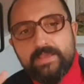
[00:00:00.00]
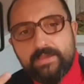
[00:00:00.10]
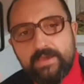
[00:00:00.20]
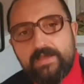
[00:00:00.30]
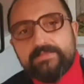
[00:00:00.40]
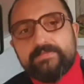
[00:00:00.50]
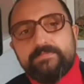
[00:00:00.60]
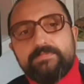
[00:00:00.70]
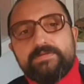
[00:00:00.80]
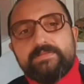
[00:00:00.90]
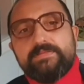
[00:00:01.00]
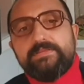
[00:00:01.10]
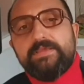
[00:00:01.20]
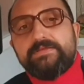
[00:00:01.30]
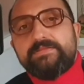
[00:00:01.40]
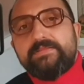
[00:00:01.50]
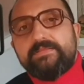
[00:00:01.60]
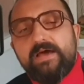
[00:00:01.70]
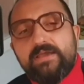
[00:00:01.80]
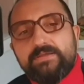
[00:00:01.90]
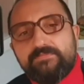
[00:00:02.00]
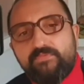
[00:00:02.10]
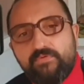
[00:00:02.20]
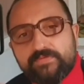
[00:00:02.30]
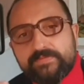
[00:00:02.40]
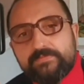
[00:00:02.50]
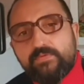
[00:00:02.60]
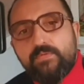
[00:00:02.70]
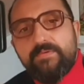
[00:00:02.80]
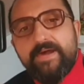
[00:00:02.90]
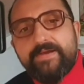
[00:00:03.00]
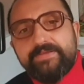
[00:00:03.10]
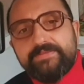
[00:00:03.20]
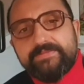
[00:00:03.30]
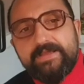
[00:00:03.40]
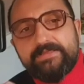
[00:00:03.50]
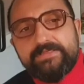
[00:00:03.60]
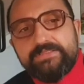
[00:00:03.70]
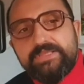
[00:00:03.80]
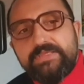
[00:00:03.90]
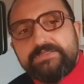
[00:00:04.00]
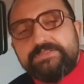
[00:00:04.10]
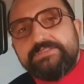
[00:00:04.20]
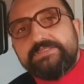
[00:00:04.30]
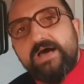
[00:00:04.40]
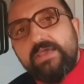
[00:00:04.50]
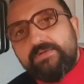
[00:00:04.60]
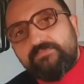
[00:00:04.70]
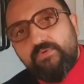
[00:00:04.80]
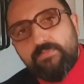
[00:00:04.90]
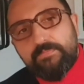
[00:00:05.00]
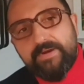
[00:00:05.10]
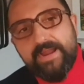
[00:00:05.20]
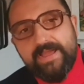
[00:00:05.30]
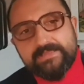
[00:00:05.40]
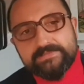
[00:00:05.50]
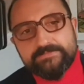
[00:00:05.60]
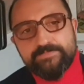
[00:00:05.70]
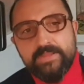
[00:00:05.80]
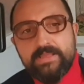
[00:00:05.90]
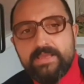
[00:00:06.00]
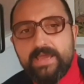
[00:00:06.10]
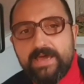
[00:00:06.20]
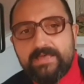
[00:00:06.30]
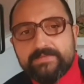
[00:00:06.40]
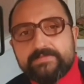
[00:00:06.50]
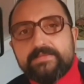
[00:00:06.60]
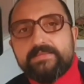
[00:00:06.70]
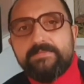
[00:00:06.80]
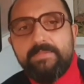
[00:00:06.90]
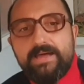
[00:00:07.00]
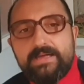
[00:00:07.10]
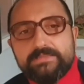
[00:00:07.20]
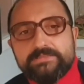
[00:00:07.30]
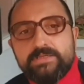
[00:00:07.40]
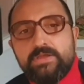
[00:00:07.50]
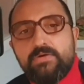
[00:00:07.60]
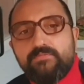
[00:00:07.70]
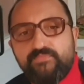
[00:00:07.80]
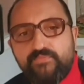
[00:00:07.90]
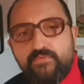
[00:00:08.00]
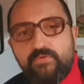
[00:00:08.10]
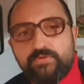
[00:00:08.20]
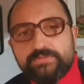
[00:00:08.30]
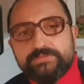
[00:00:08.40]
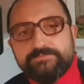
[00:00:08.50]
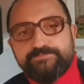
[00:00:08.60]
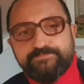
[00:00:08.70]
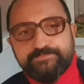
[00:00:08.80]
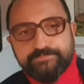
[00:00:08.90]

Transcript: consumers in their desire for strawberries than in their desire for bread. Hence, the demand for the